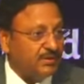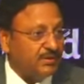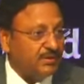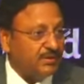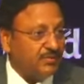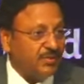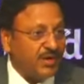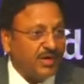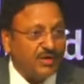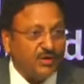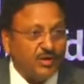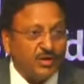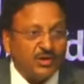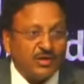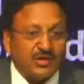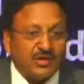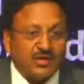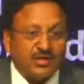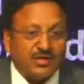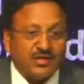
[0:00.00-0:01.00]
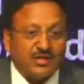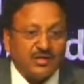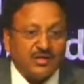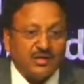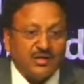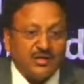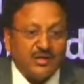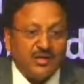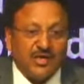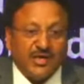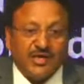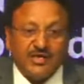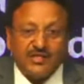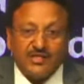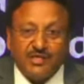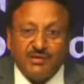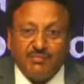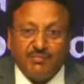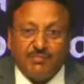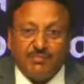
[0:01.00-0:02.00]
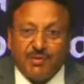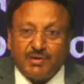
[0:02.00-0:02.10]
Why not get them